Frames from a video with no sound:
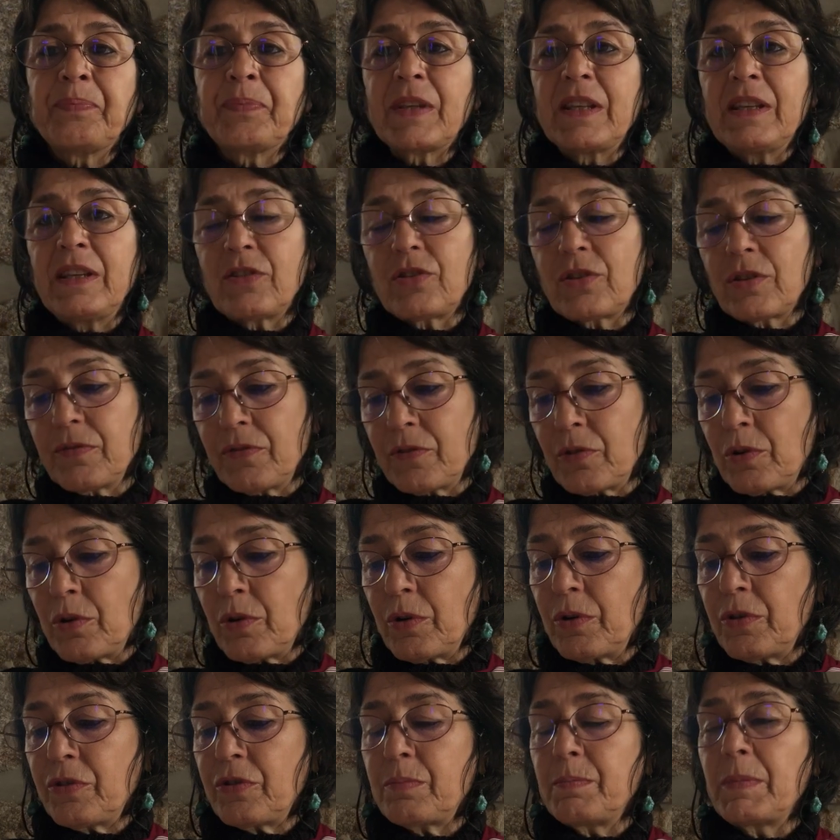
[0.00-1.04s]
yes, of
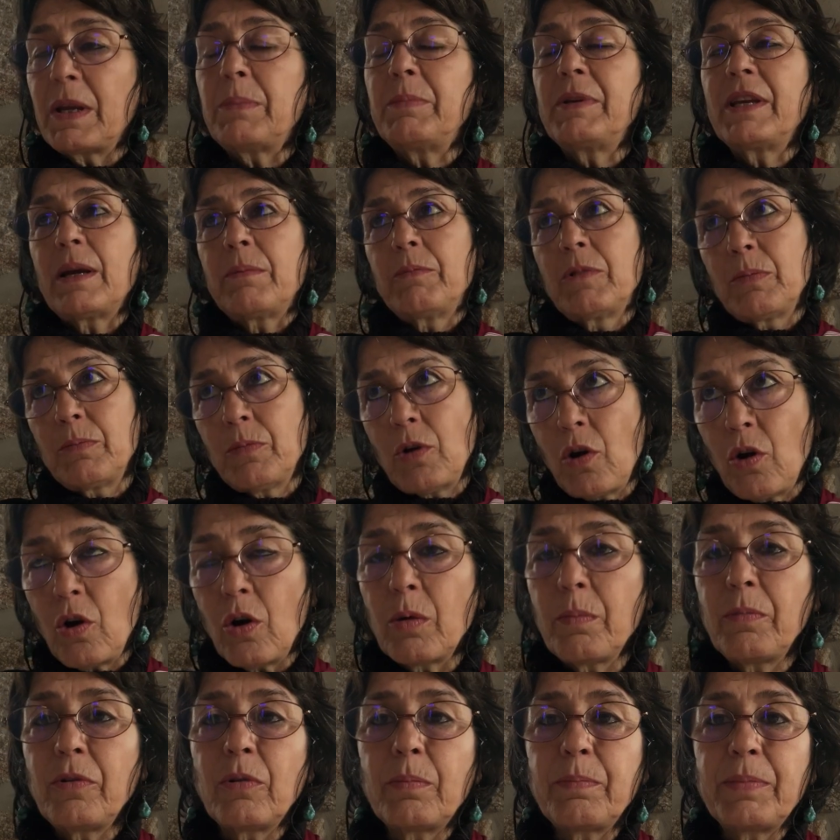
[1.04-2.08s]
course, maybe I'm a
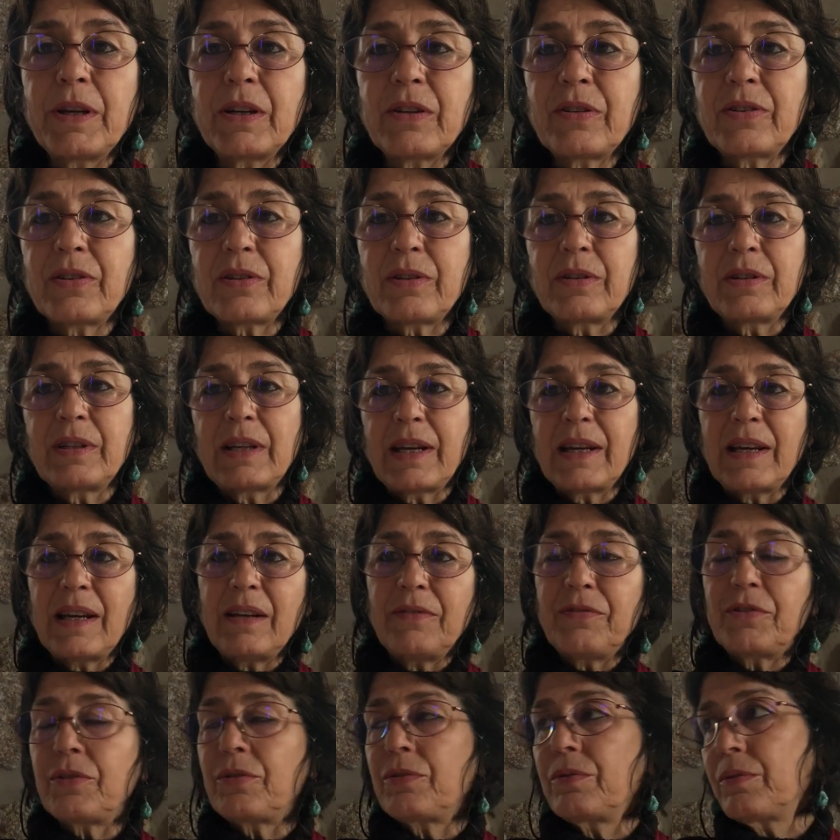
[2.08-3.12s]
horrible person, I
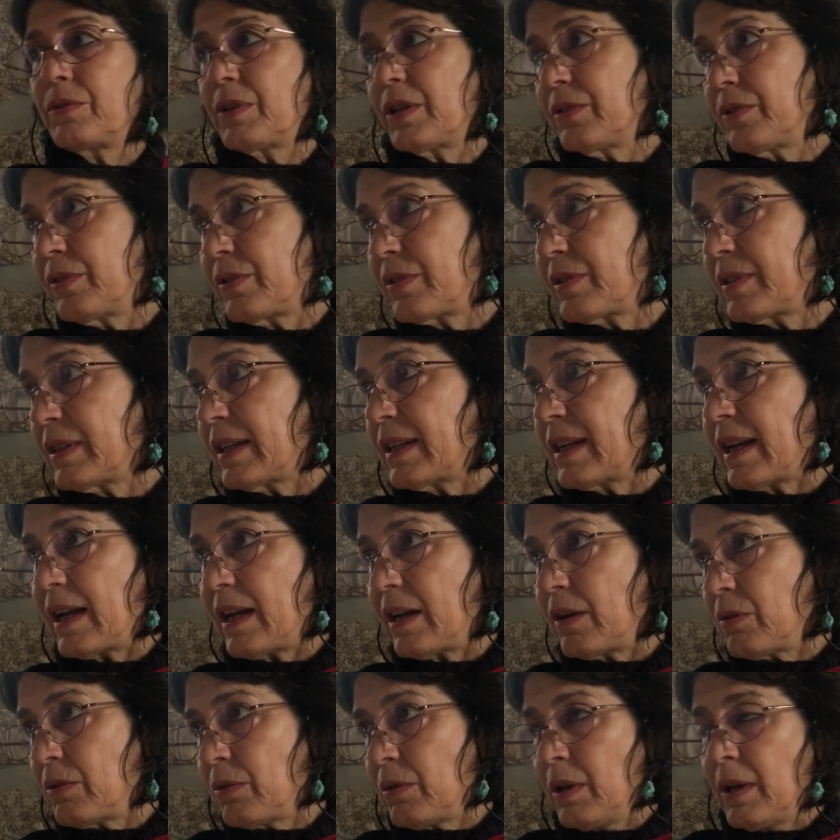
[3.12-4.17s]
have to understand
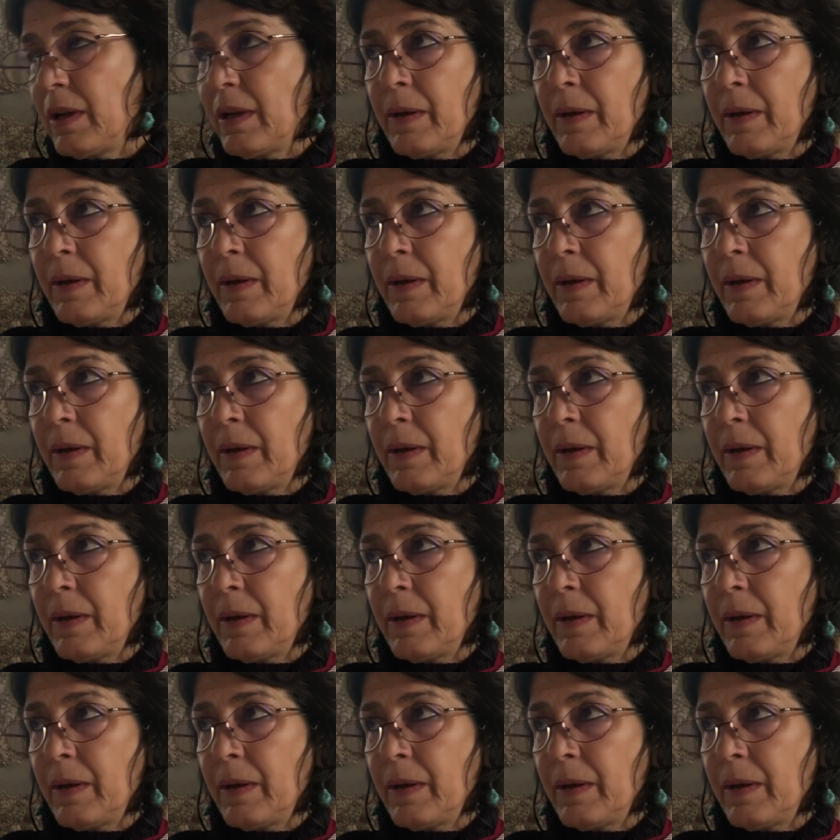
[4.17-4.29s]
how